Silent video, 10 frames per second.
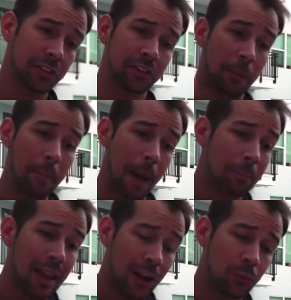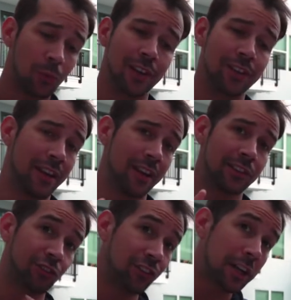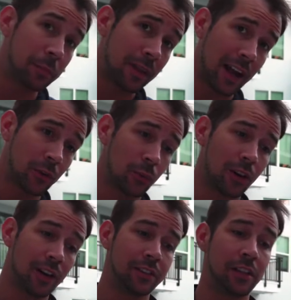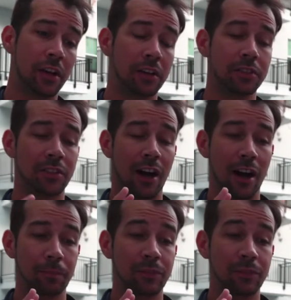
There's a matte black one, there's a shiny black one, there's um,